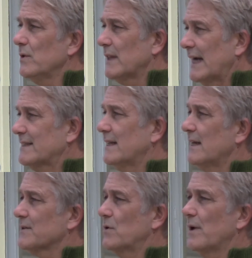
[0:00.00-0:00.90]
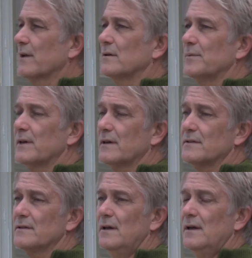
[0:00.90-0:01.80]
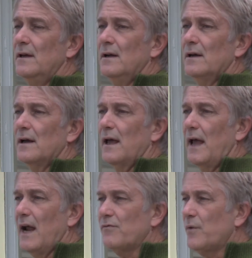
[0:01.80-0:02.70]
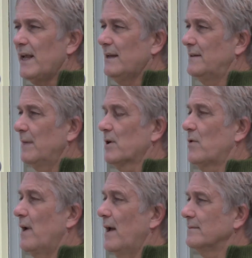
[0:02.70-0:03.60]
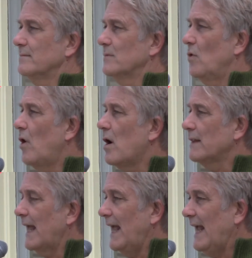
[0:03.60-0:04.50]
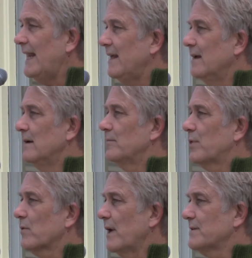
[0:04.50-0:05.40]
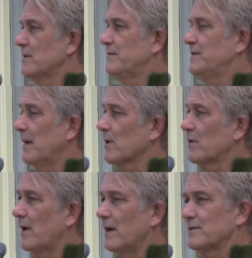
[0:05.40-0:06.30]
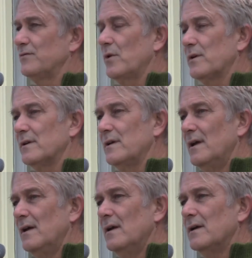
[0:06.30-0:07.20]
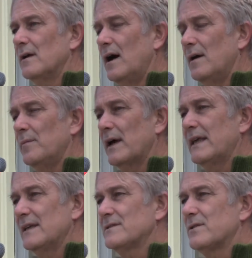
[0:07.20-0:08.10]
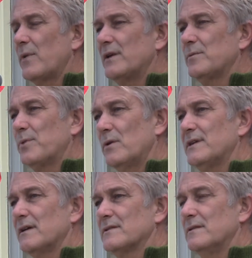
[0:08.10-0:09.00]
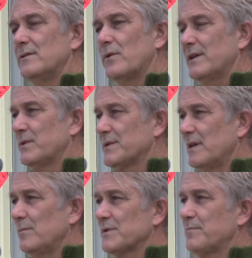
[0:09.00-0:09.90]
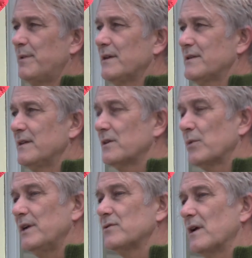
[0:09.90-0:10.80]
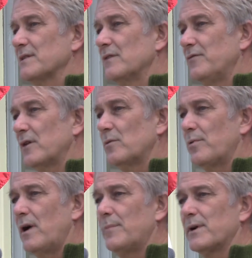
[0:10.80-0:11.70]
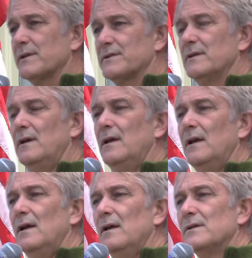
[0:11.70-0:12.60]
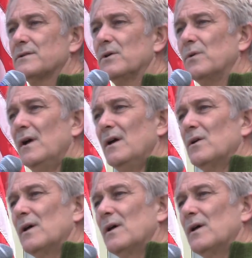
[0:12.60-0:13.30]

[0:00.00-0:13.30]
you elect today is critical, because every Democrat, all 80 progressive Democrats, voted against the right to protest, the right to assemble, speak, seek redress on federal properties. So